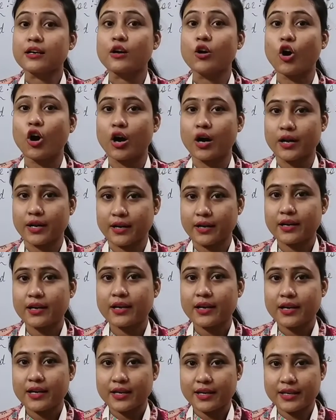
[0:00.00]
gone.
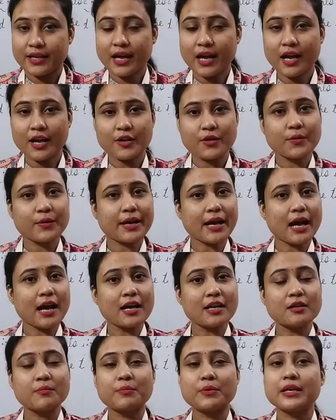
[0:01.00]
Yeah, you
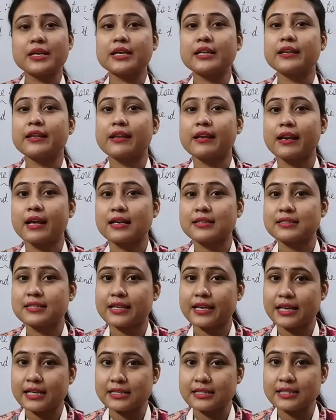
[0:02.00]
can't be in
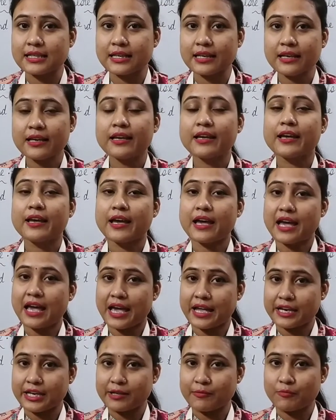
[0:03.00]
class KG
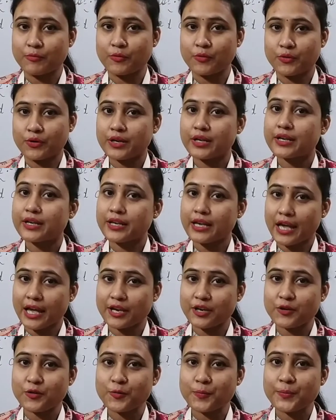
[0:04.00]
anymore.
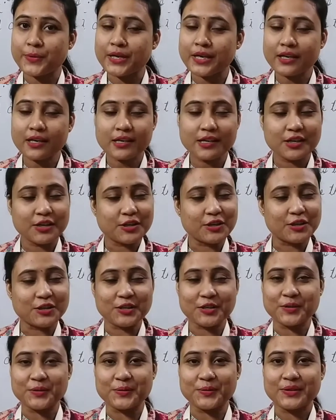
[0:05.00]
Can you be?
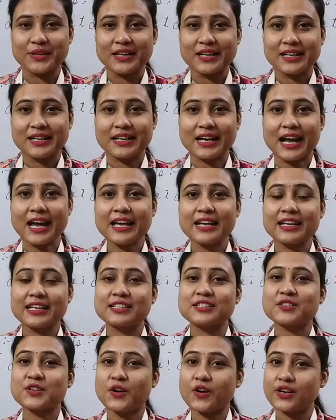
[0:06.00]
No. Right?
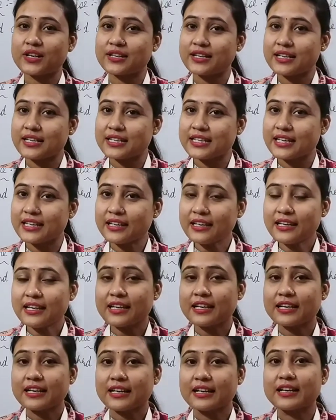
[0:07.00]
It's already
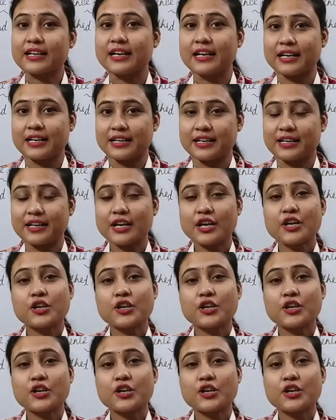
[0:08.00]
gone.